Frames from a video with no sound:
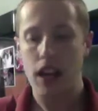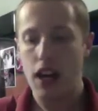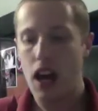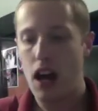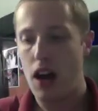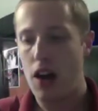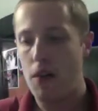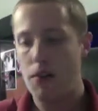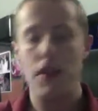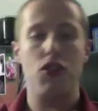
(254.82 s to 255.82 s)

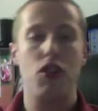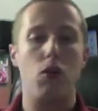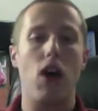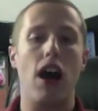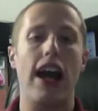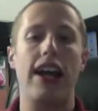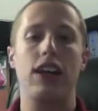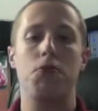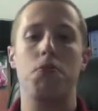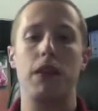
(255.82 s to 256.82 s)
The reason why
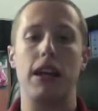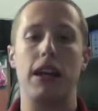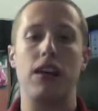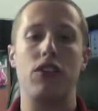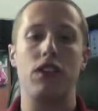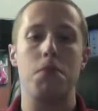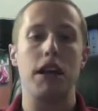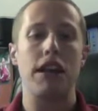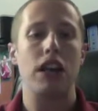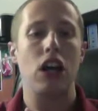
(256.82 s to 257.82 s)
is because
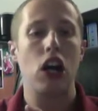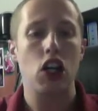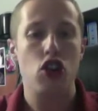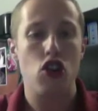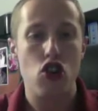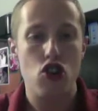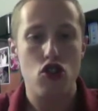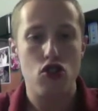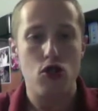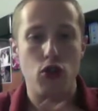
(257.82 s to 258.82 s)
depending on your
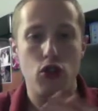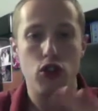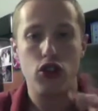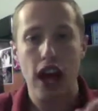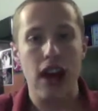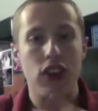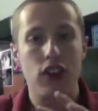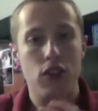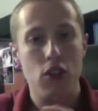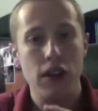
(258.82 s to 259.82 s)
size
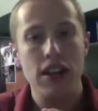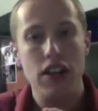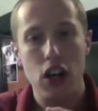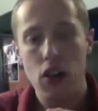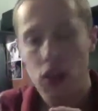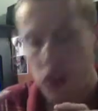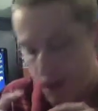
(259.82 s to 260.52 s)
of your window,